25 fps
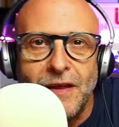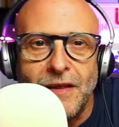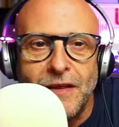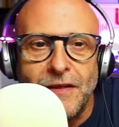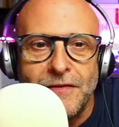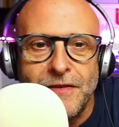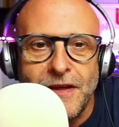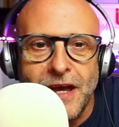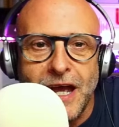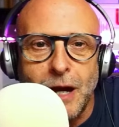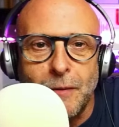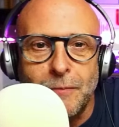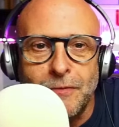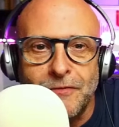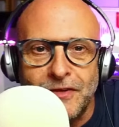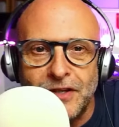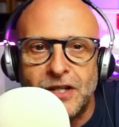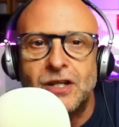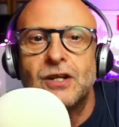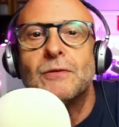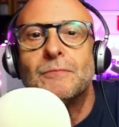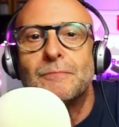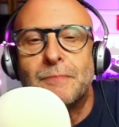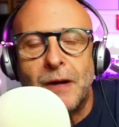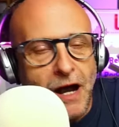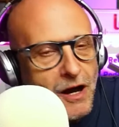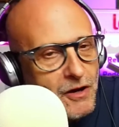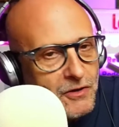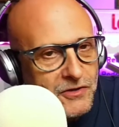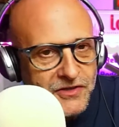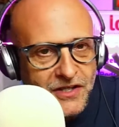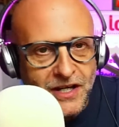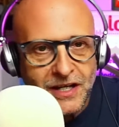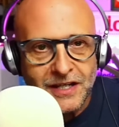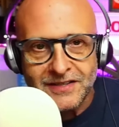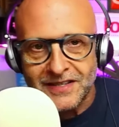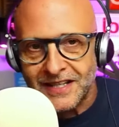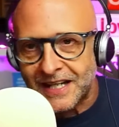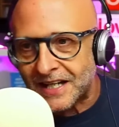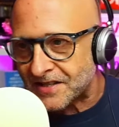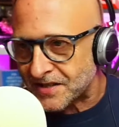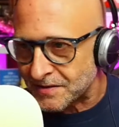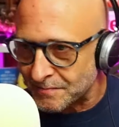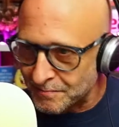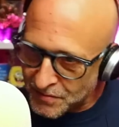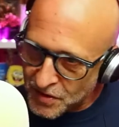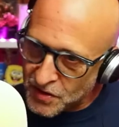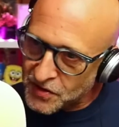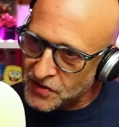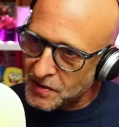help of a composer to get some
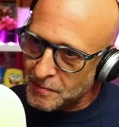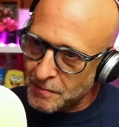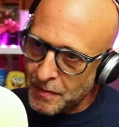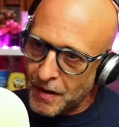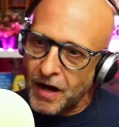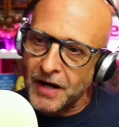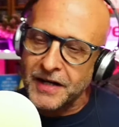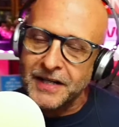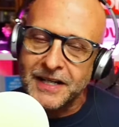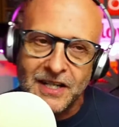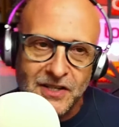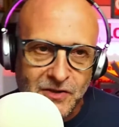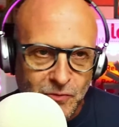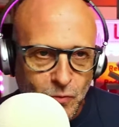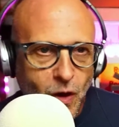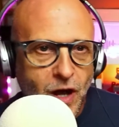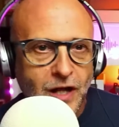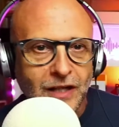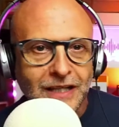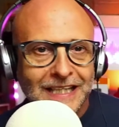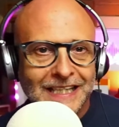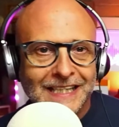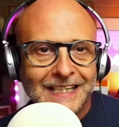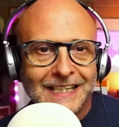music behind it as well.